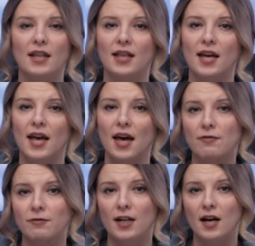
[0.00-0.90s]
in the
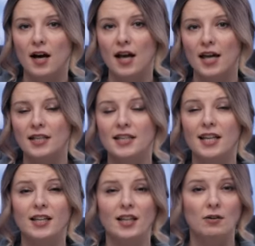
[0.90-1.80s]
Africa, and
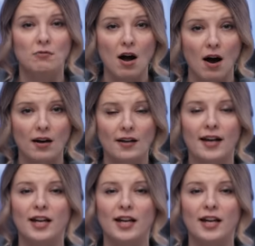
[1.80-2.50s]
in Iraq.